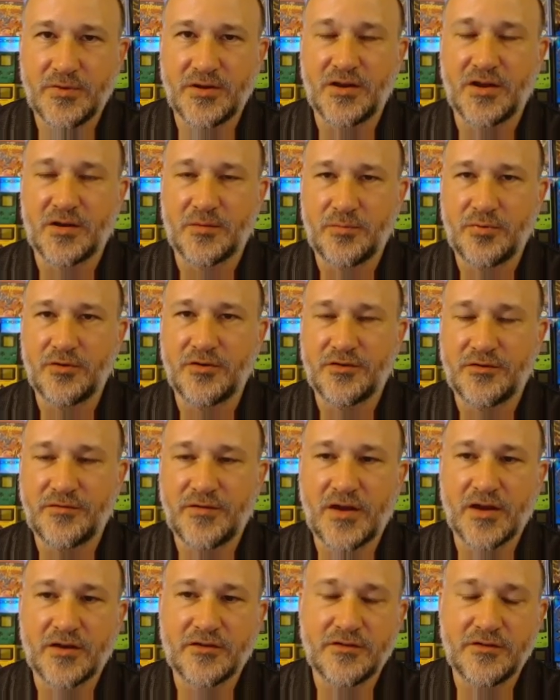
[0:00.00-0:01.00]
but not a pushed
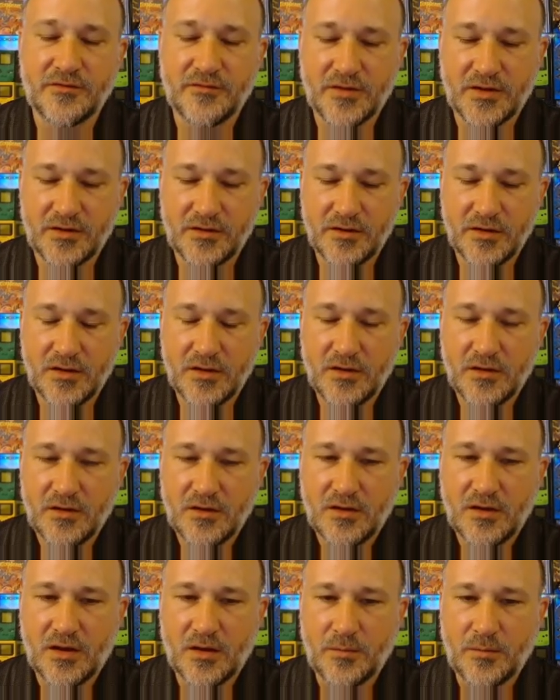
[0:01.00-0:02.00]
faction
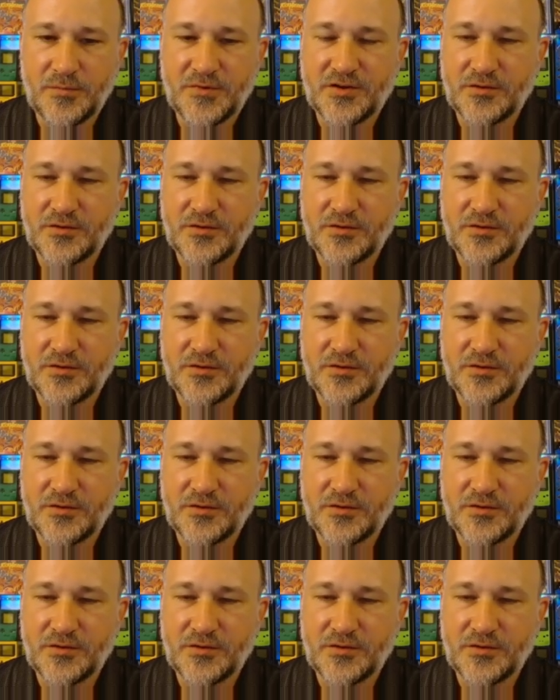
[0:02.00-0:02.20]
event.